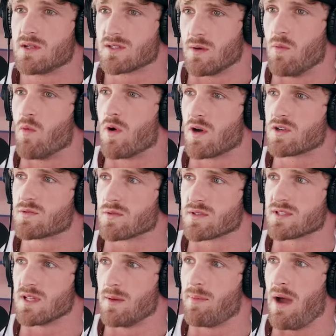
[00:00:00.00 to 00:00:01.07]
some words will
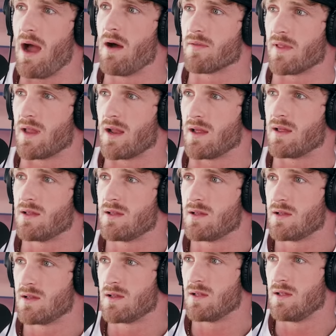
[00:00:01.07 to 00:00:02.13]
slip out that I,
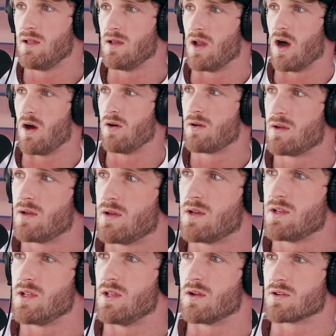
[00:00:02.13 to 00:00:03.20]
you know,
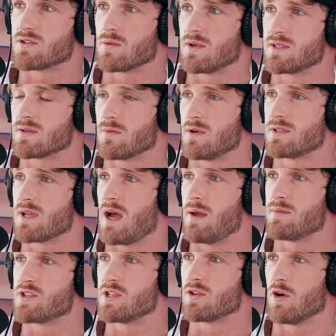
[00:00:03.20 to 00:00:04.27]
you know. She once one
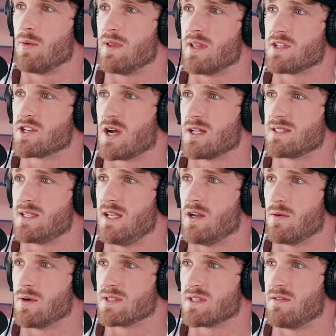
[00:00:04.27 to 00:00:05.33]
time she told me that John
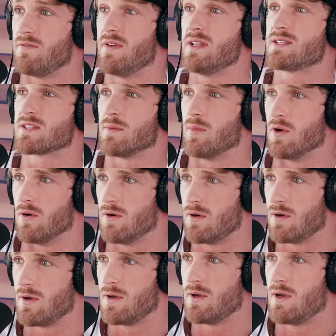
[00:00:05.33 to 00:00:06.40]
Cena was invincible.
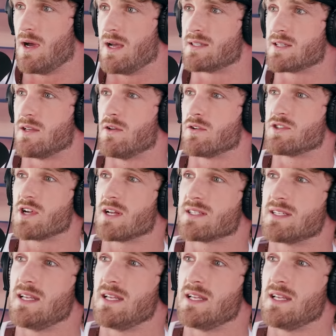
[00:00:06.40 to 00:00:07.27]
I said, no, John